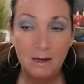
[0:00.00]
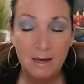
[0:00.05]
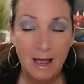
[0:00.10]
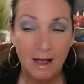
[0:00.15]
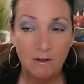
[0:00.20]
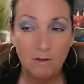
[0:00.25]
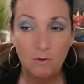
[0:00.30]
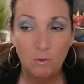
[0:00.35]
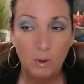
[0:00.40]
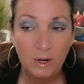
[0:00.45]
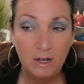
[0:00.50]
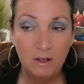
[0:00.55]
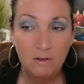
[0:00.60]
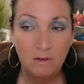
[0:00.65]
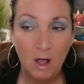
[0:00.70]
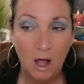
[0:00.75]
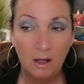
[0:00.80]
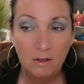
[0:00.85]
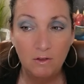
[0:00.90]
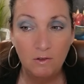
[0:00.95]
Next one is
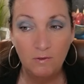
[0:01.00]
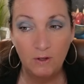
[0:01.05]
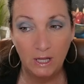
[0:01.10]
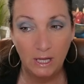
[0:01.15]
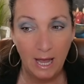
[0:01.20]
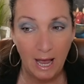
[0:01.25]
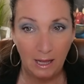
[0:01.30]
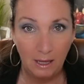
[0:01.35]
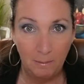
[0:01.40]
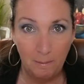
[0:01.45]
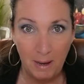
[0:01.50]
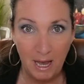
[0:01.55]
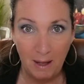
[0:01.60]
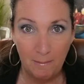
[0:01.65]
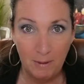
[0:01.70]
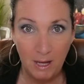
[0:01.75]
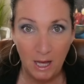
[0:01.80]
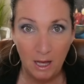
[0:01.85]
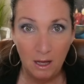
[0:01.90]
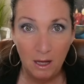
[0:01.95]
Huntsville,
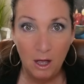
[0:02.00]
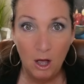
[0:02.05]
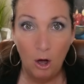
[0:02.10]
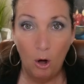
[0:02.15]
Alabama,